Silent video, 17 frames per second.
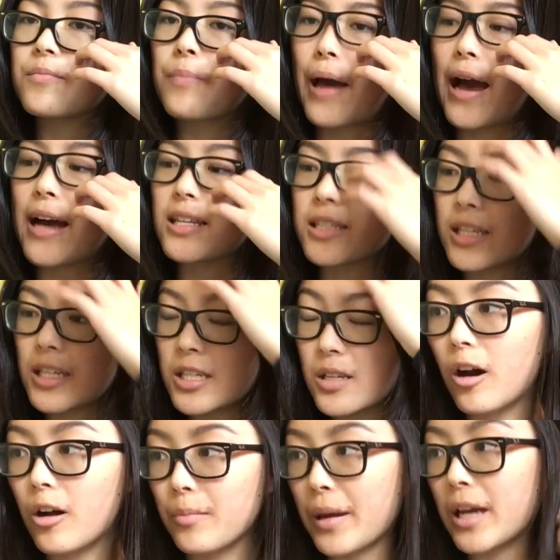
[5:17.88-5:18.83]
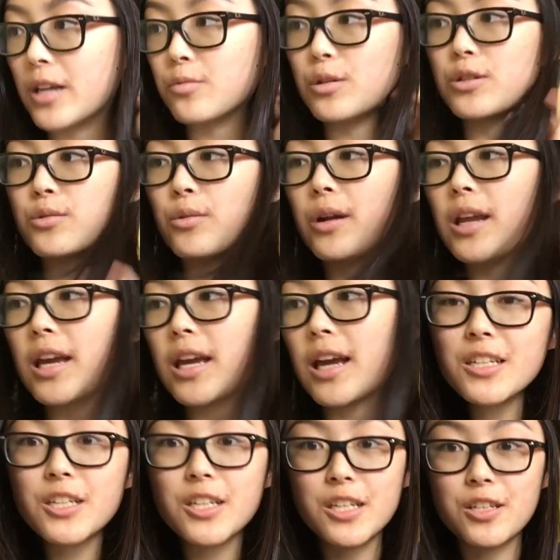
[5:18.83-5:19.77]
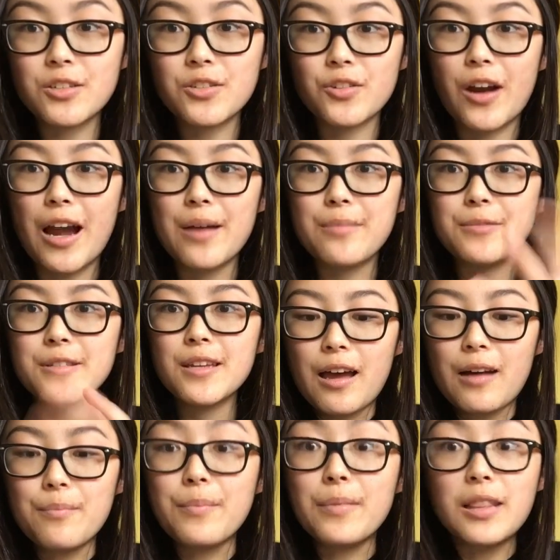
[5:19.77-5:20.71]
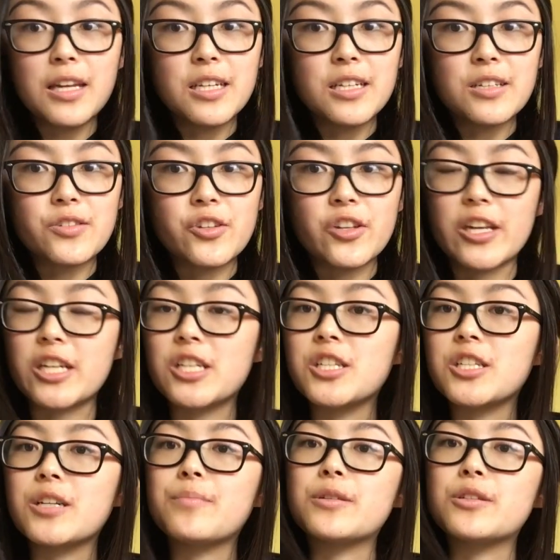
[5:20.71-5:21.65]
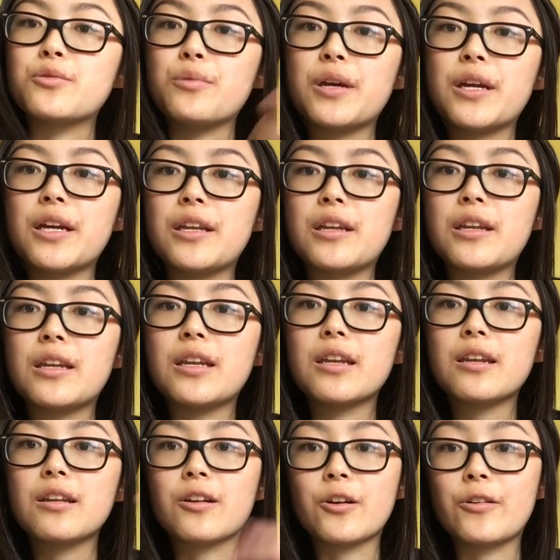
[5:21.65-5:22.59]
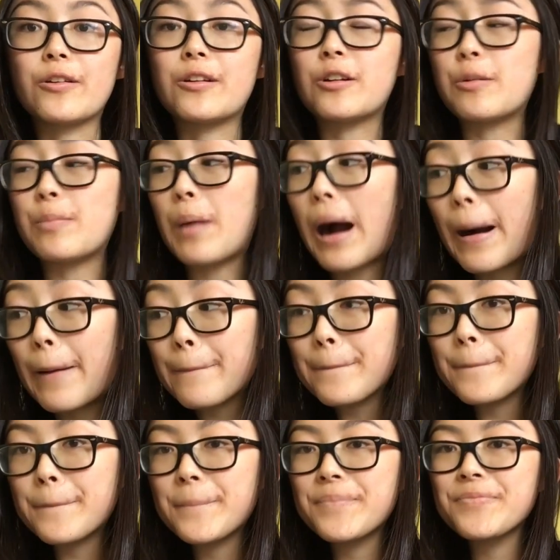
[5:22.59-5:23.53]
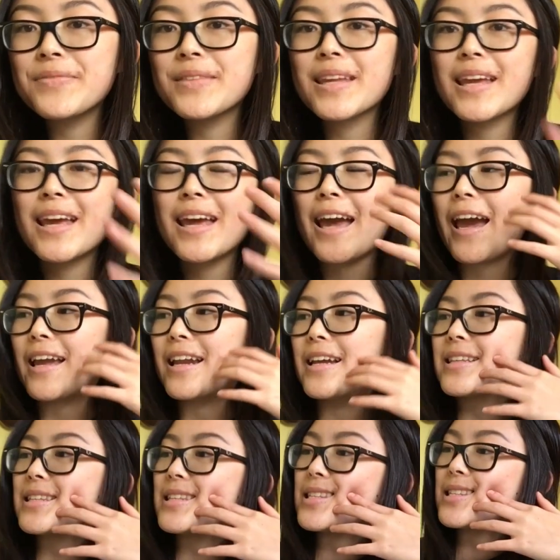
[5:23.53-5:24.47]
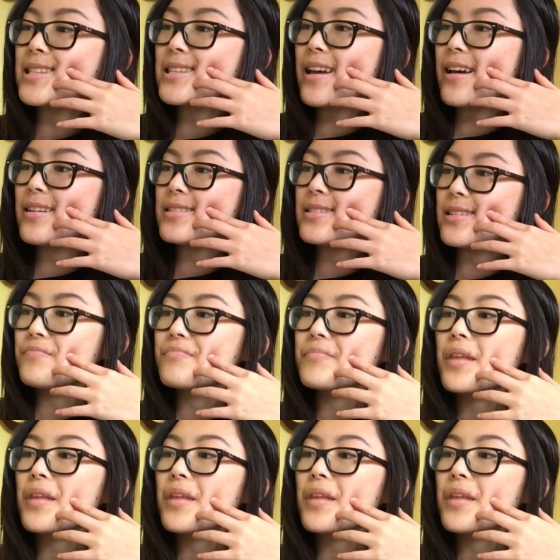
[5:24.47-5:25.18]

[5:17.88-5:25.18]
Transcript: passage on page 120, she describes Melinda's relationship between her and her mom. And it says,